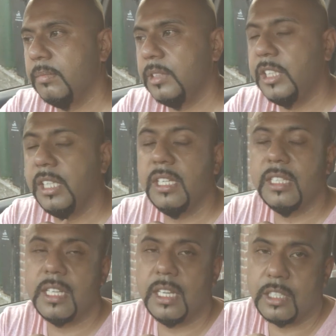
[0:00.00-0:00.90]
she
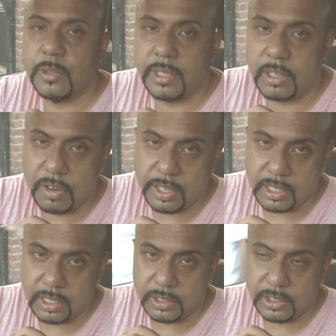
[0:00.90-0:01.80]
didn't take to it
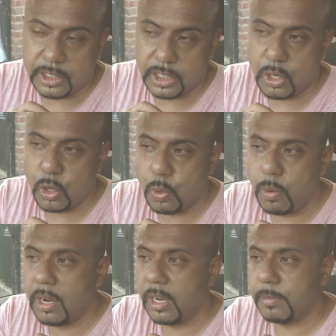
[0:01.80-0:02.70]
kindly. She got
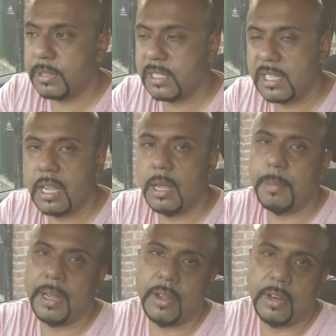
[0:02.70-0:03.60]
quite upset
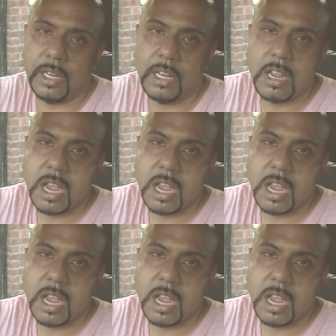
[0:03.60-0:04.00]
about it